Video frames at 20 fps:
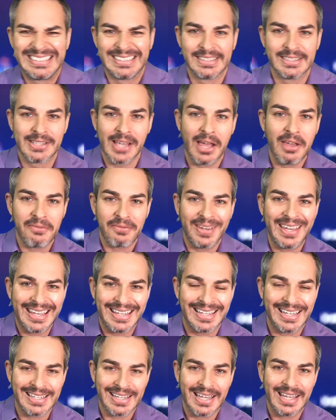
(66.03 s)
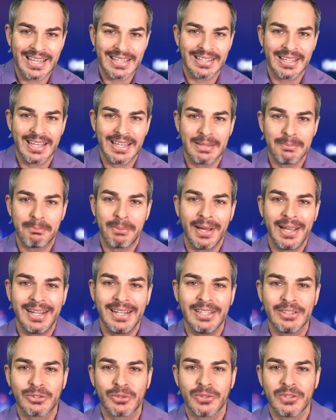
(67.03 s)
dive in and
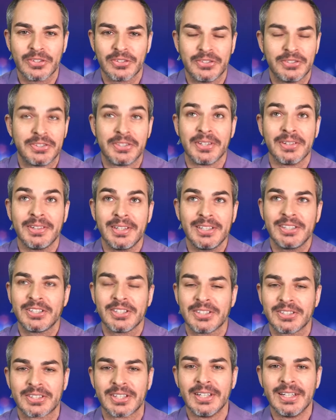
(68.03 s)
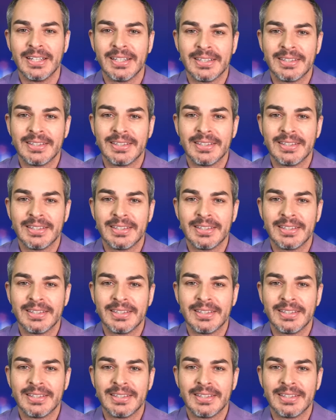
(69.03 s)
bite into this delicious